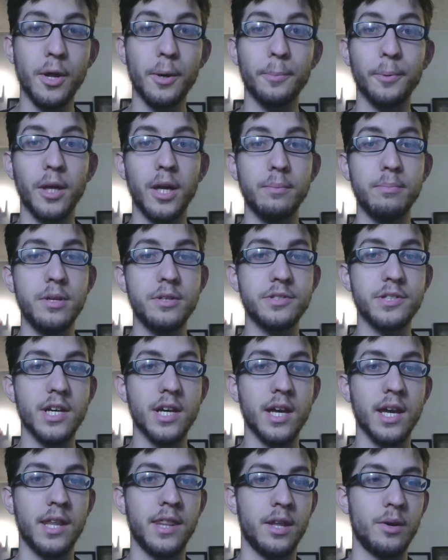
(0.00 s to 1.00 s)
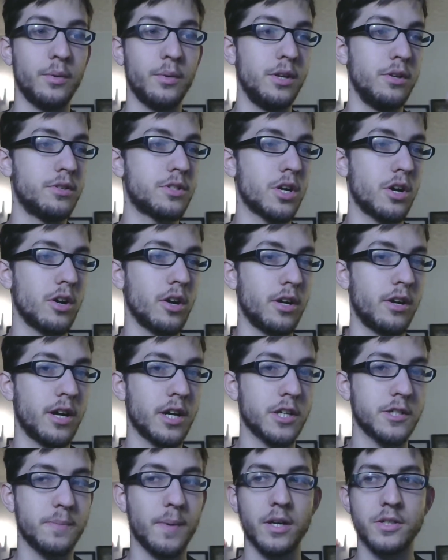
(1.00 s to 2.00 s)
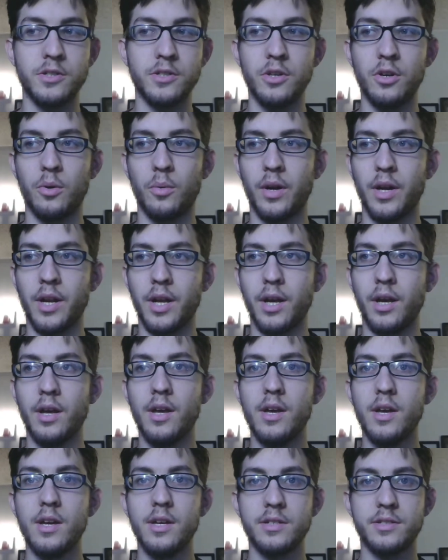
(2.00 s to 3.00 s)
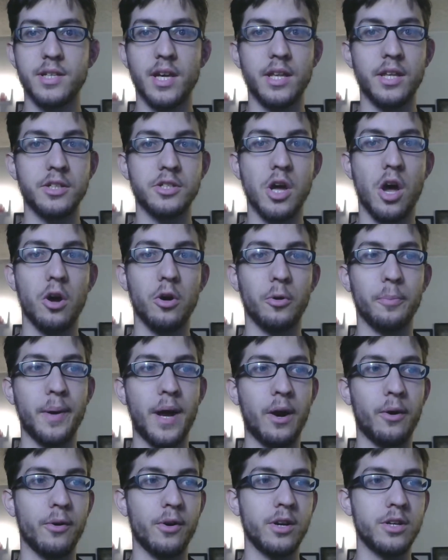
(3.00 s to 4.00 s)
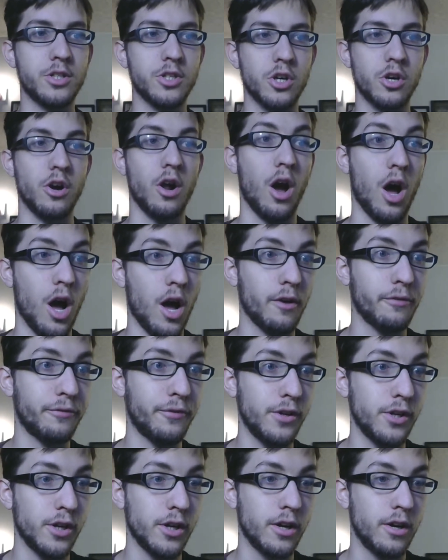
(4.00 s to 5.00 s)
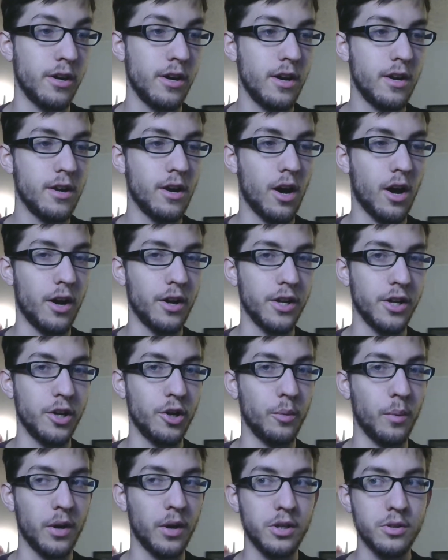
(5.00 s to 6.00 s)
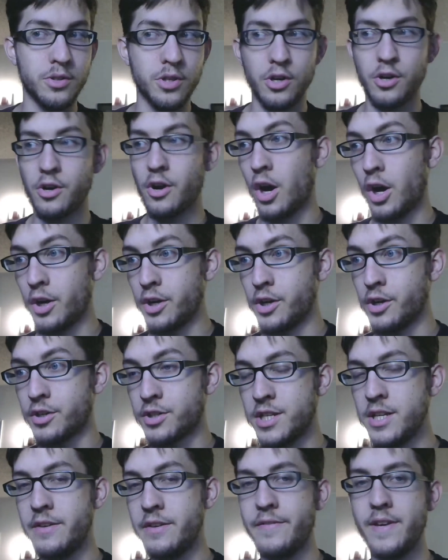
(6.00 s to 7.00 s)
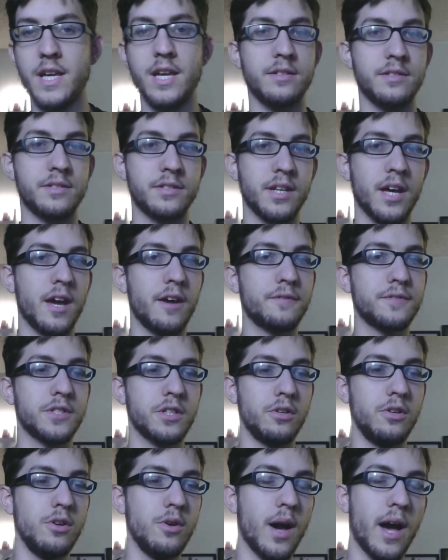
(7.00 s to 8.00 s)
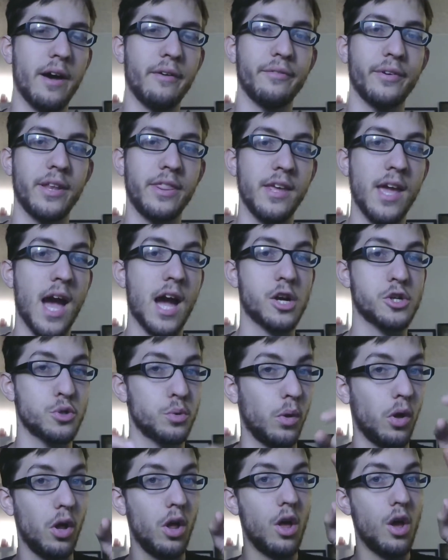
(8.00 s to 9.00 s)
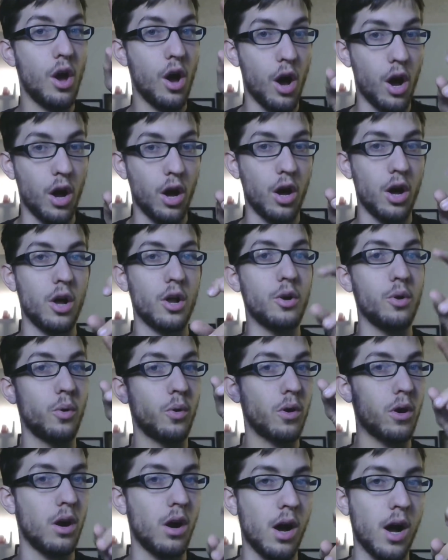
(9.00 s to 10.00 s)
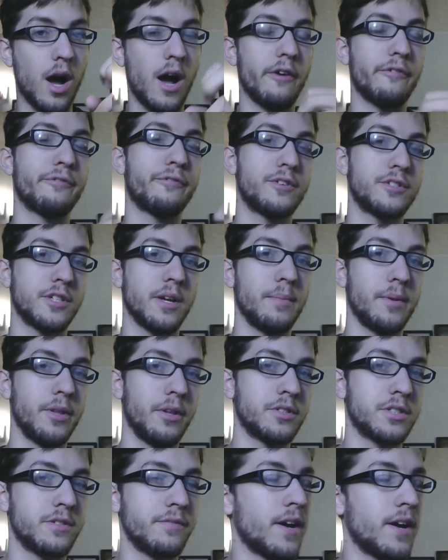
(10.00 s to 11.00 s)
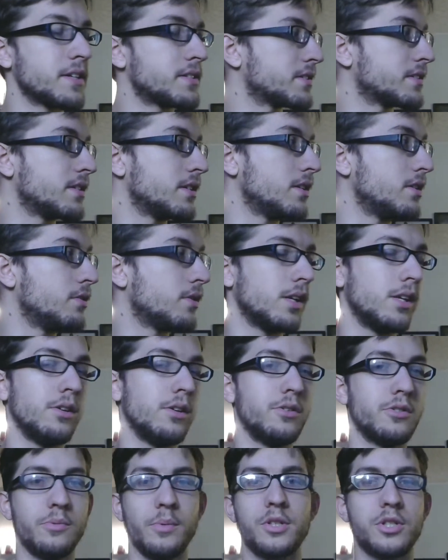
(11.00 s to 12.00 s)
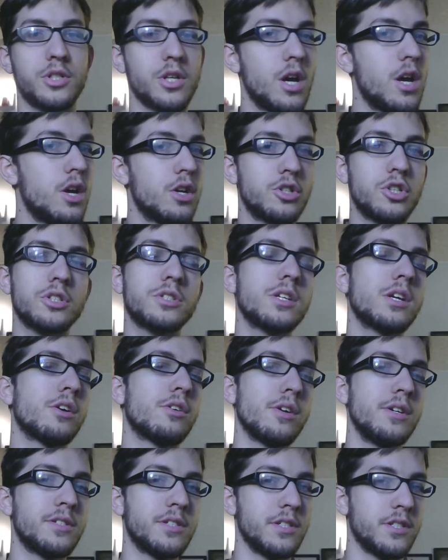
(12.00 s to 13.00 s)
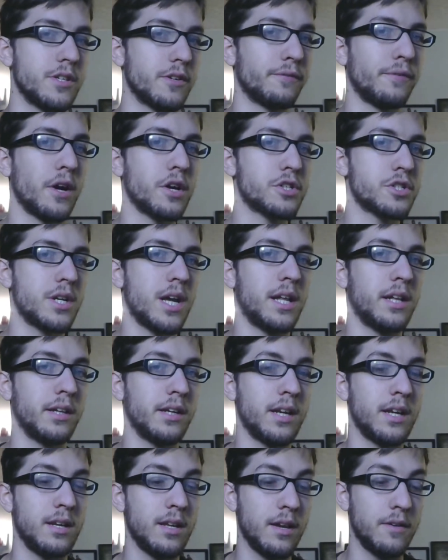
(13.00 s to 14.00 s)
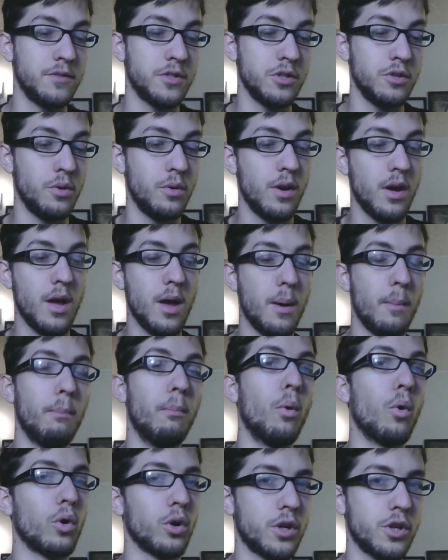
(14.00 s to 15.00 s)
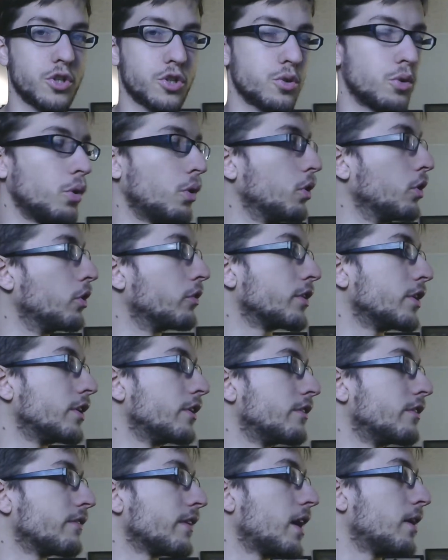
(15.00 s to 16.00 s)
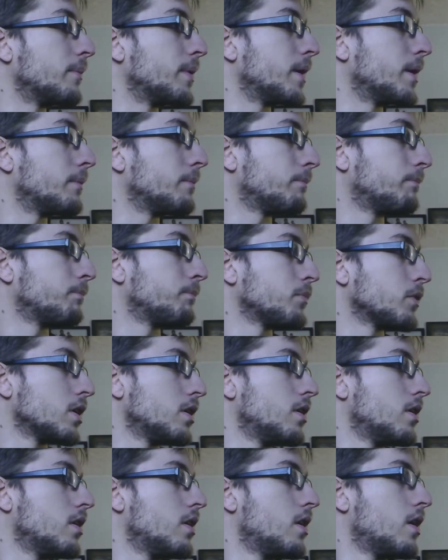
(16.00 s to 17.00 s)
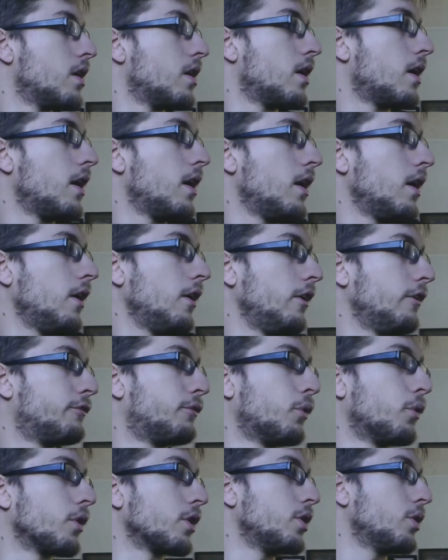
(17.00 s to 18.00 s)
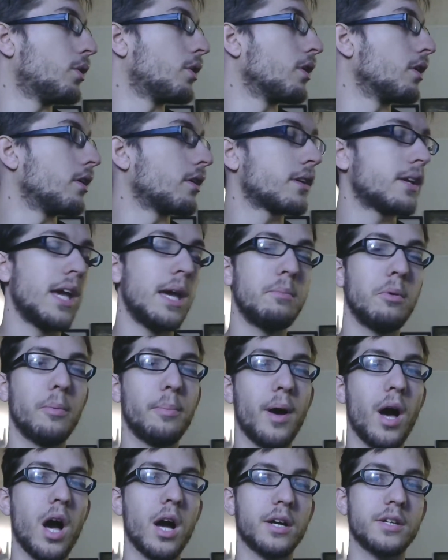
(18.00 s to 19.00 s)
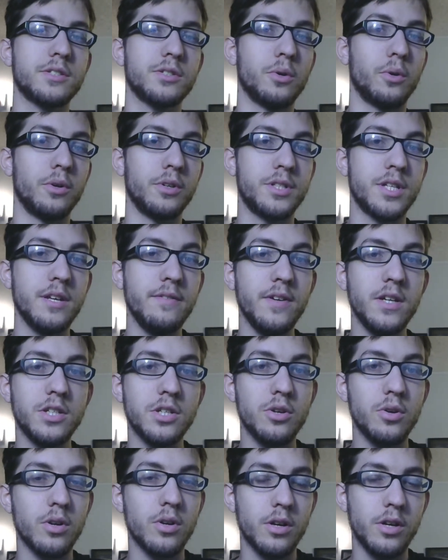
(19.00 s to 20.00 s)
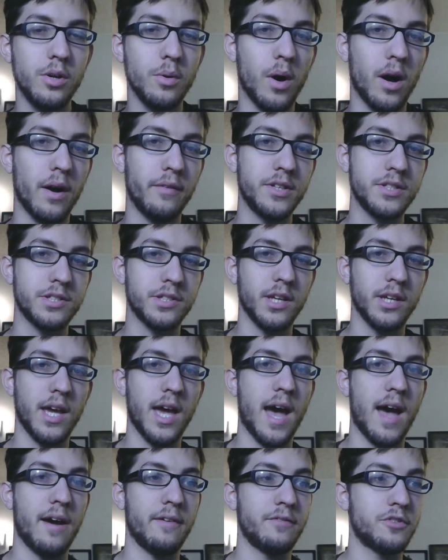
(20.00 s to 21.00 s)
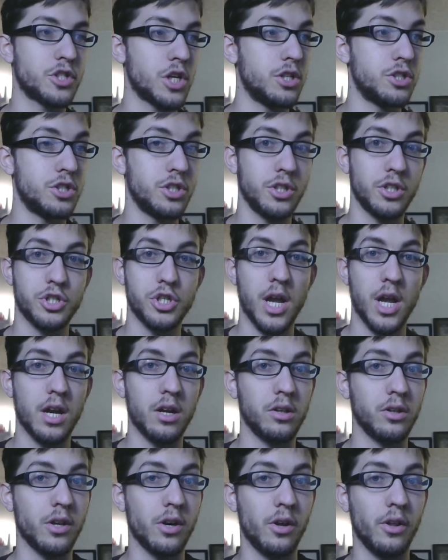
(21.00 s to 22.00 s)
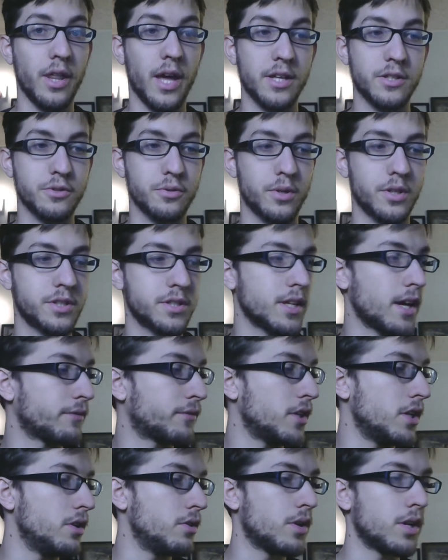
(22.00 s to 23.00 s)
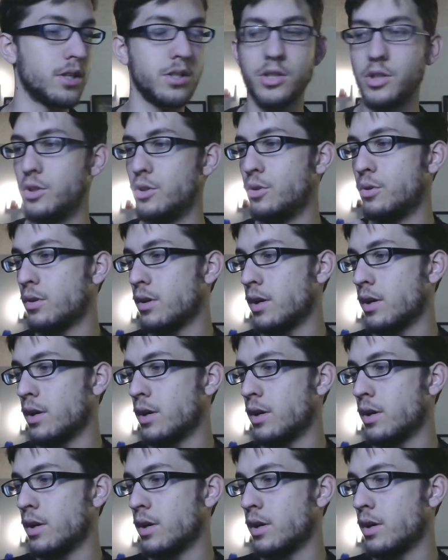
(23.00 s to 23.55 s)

music, and then when you turn on your Xbox, you don't want to send the toggle power and turn off your audio while you turn on your TV and stuff. So you have the actual on or off for some of those devices that you can use, which just increases your functionality and gives you more control over your environment. For your cable box or TV tuner, you obviously have changing the channel and all that sort of stuff that you can do